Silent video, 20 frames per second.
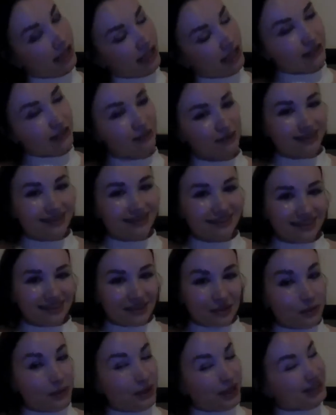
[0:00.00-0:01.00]
And
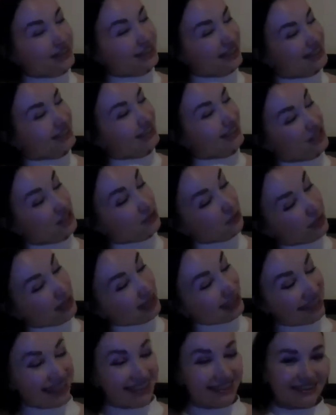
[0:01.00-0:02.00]
just
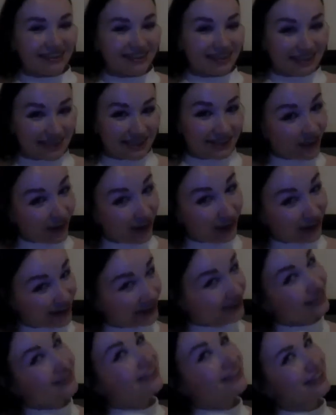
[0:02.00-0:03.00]
winking, just like,
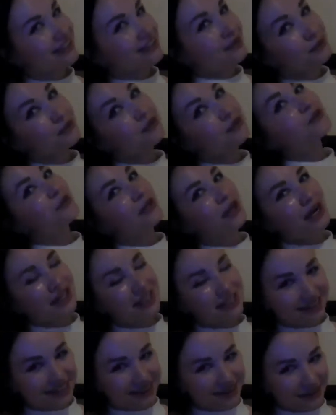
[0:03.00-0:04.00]
would you
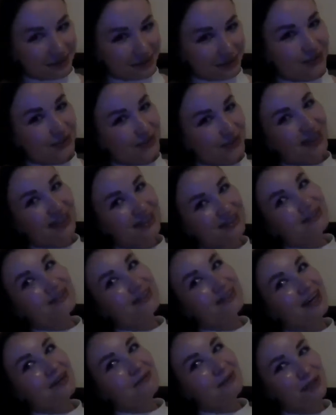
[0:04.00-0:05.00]
like to
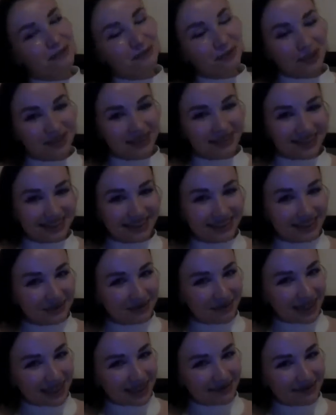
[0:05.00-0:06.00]
come and work here
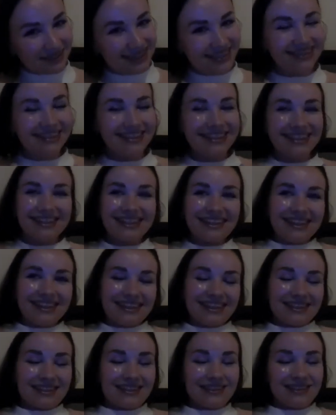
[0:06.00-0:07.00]
maybe?
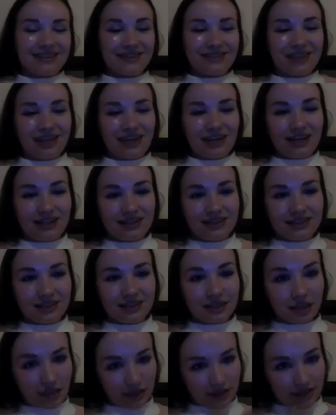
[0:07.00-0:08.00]
So,
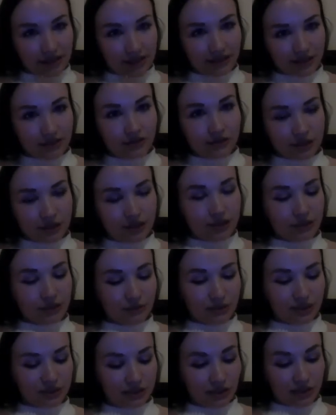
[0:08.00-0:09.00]
and I said straight
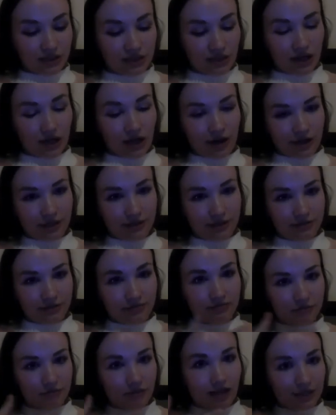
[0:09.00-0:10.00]
away that I
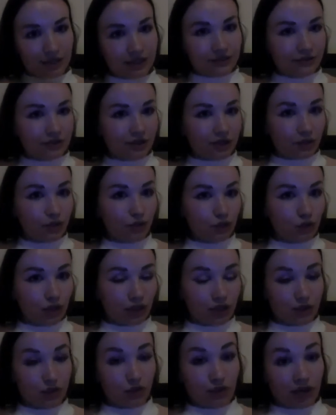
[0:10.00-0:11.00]
definitely would
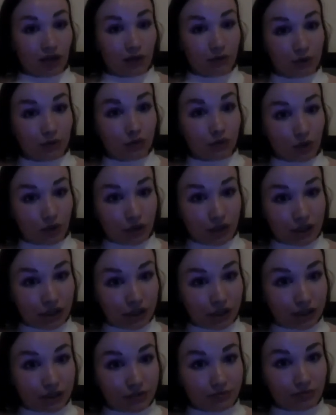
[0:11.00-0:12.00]
like to come and work
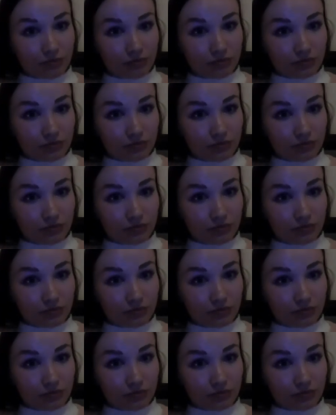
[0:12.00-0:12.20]
here